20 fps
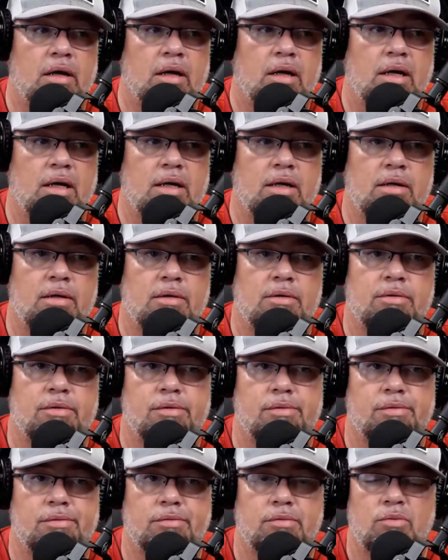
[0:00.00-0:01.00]
uh,
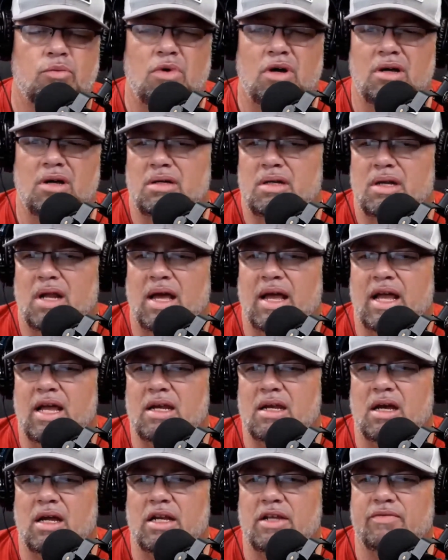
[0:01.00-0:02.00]
well, not
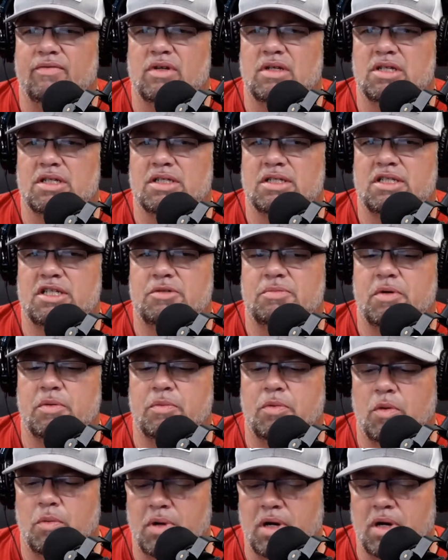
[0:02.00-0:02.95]
and not even just these people,